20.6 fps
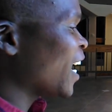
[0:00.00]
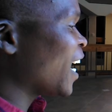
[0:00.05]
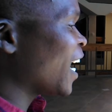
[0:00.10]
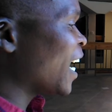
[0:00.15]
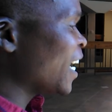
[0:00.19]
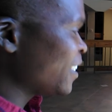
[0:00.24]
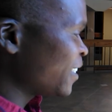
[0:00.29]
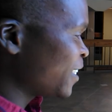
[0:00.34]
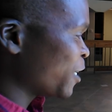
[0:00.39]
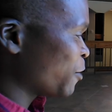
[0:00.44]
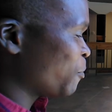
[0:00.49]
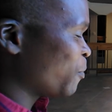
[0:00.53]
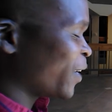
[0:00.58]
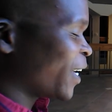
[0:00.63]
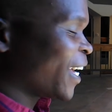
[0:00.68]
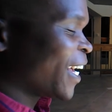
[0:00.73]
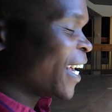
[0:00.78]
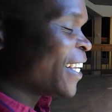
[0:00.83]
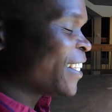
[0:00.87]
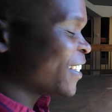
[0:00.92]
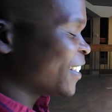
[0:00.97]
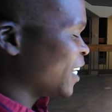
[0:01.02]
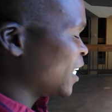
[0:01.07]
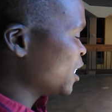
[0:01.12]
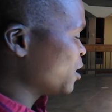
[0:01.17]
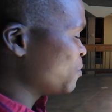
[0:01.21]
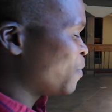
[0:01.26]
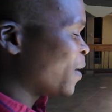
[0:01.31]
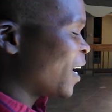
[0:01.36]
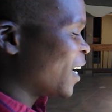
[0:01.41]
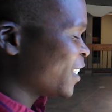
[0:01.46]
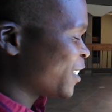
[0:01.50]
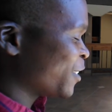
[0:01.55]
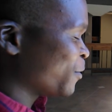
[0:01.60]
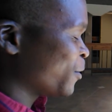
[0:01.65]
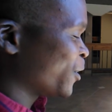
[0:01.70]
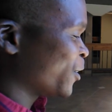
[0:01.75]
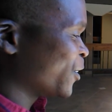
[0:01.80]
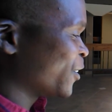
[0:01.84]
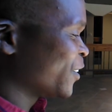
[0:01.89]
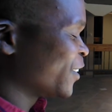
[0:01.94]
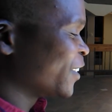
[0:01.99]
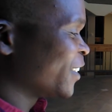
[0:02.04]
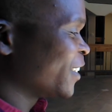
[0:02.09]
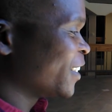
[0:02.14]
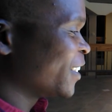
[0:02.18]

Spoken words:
As soon as possible.